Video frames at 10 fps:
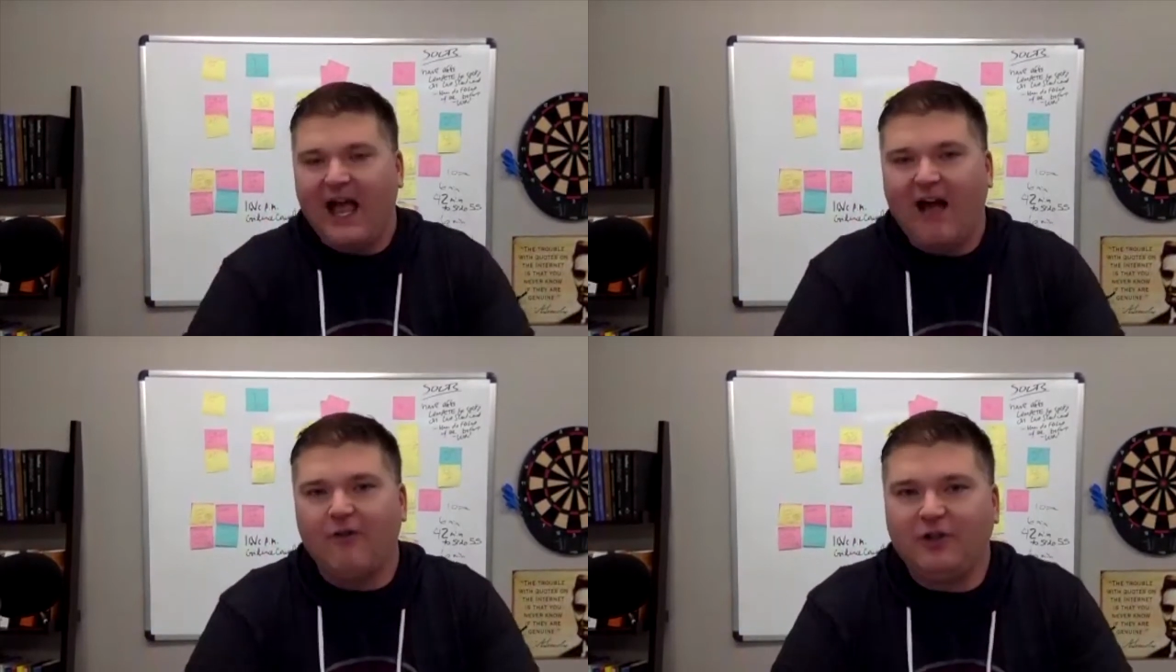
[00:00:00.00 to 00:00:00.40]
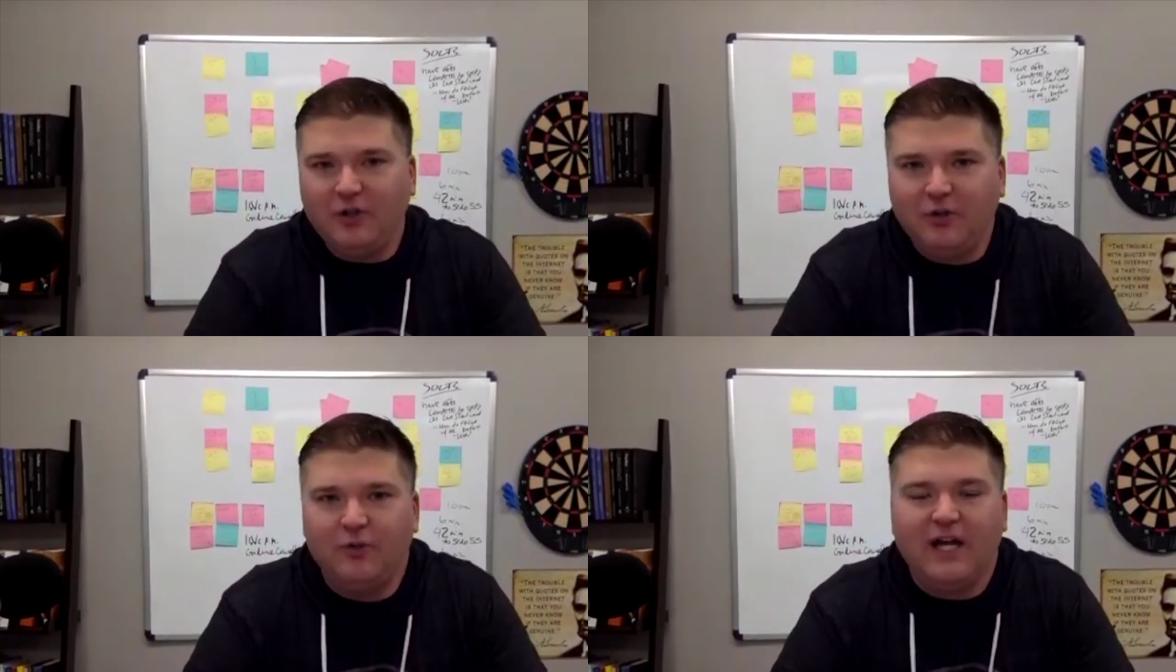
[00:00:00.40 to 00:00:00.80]
how
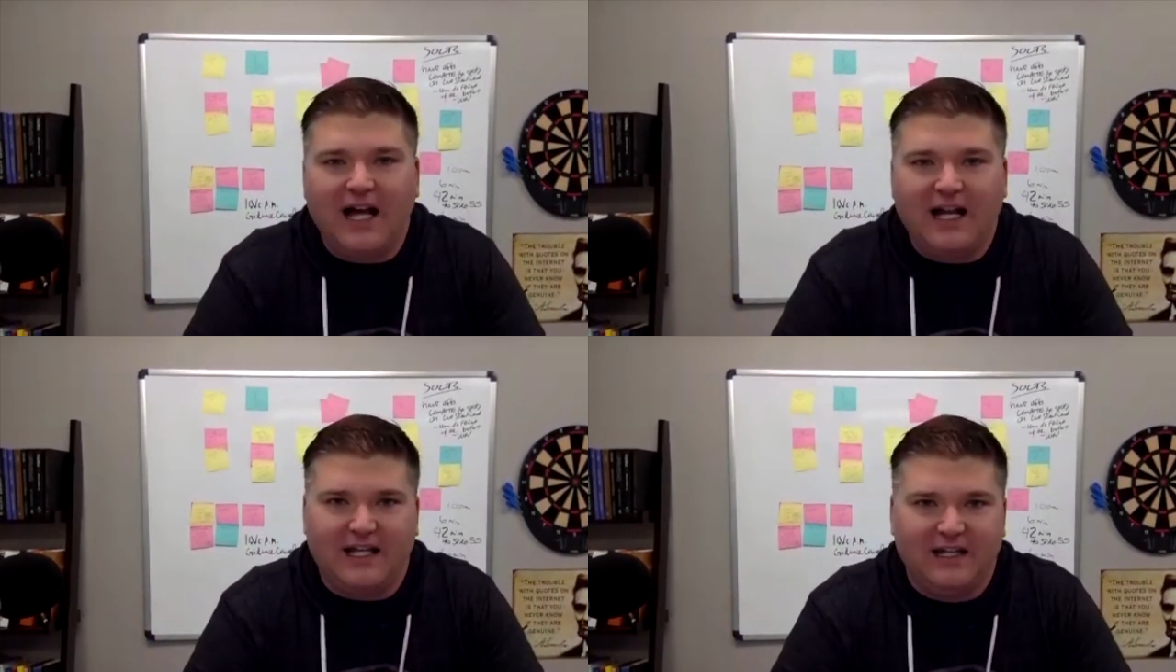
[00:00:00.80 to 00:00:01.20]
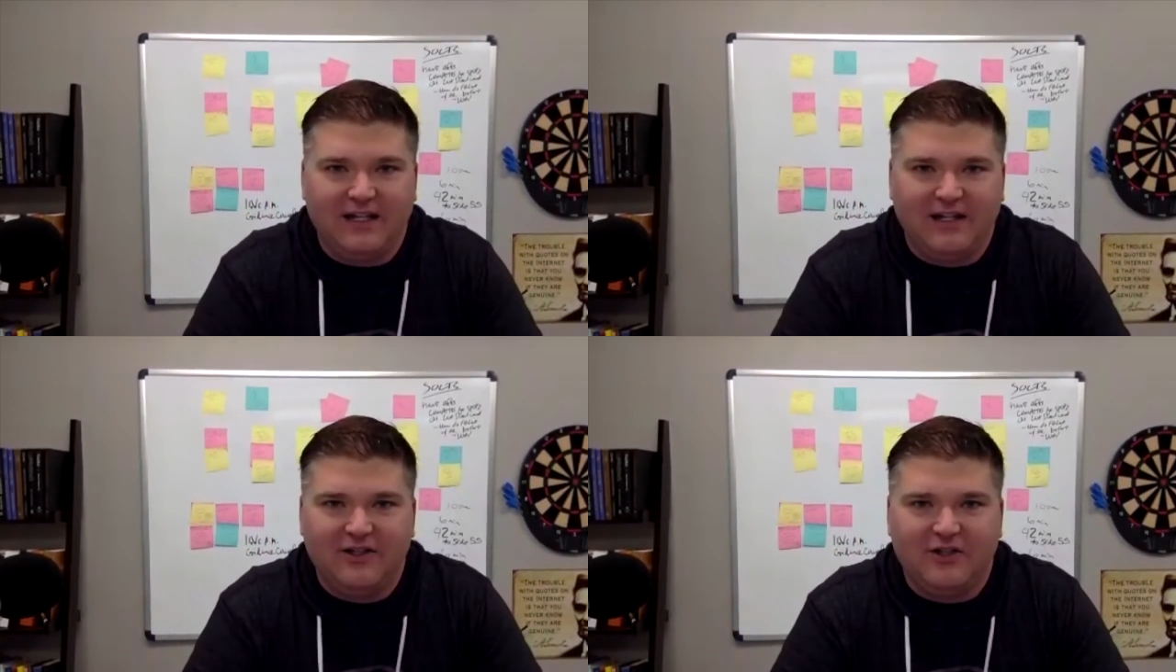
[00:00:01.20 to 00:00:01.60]
you got
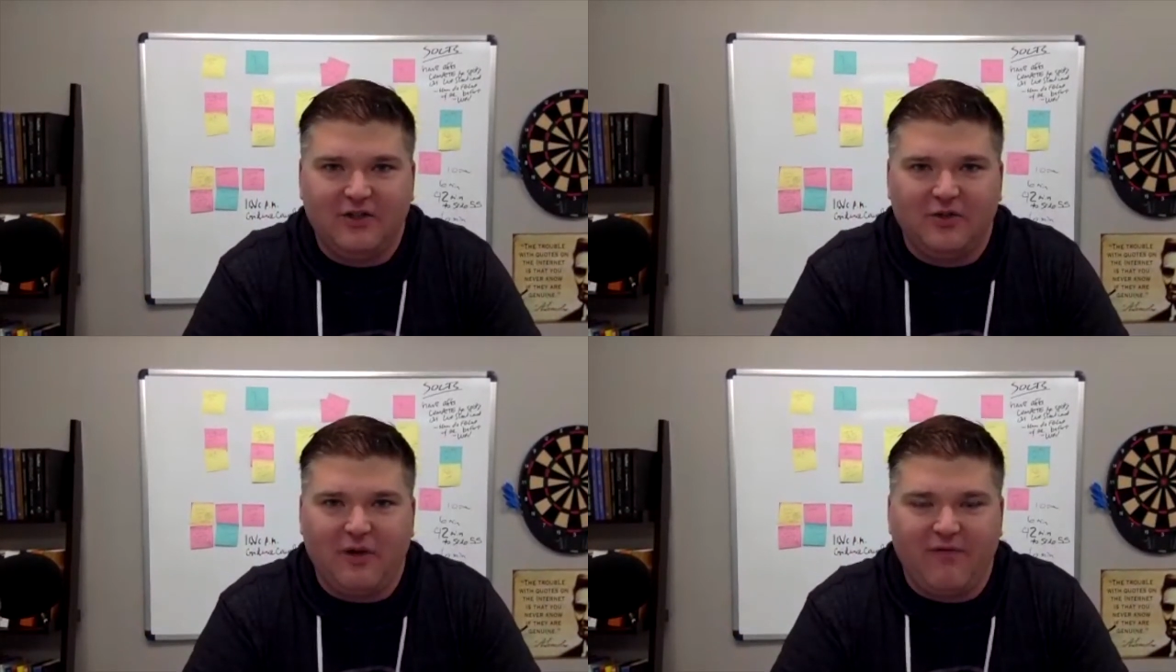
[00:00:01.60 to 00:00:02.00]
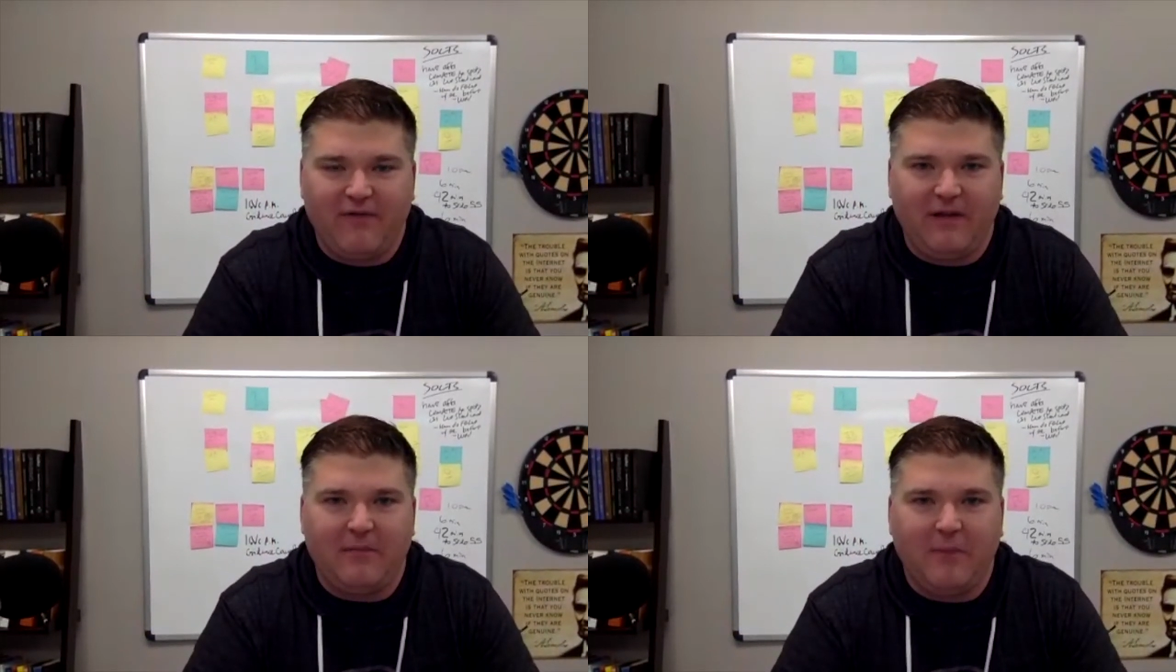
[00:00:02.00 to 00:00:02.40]
into
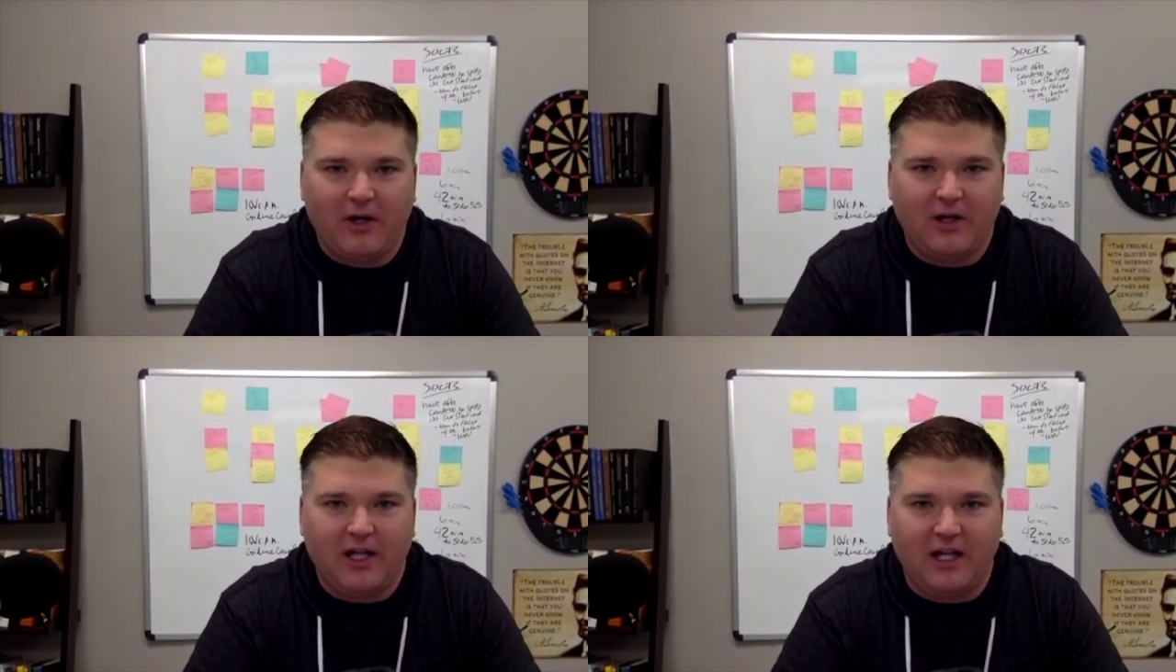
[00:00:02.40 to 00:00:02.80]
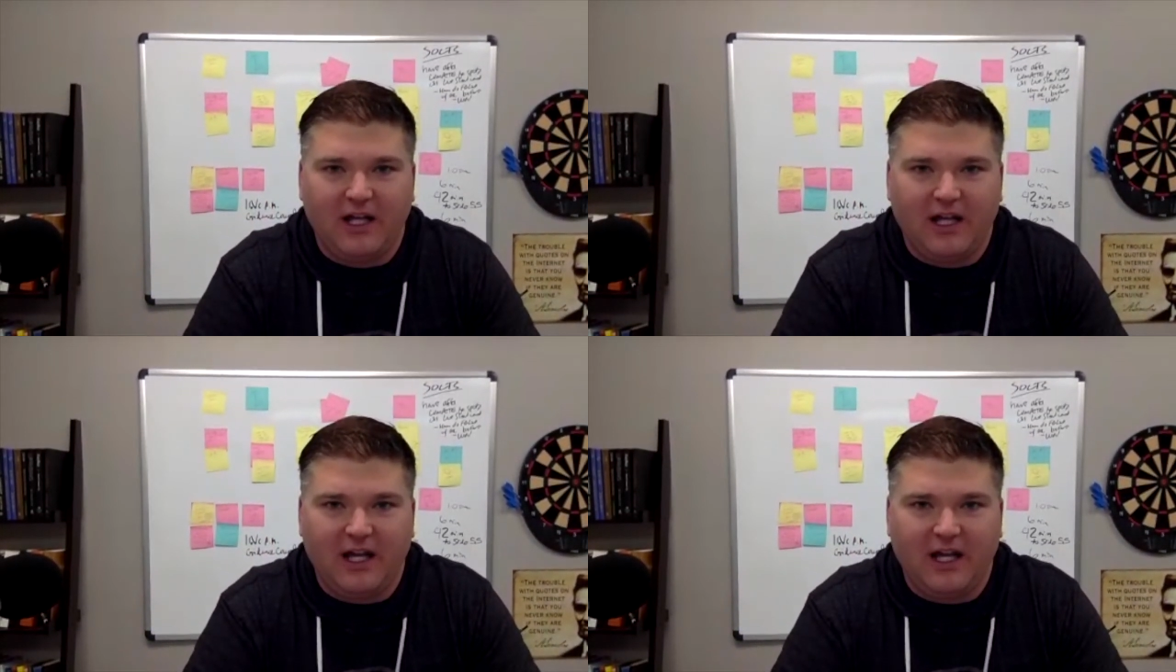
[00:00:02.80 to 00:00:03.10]
affiliate marketing,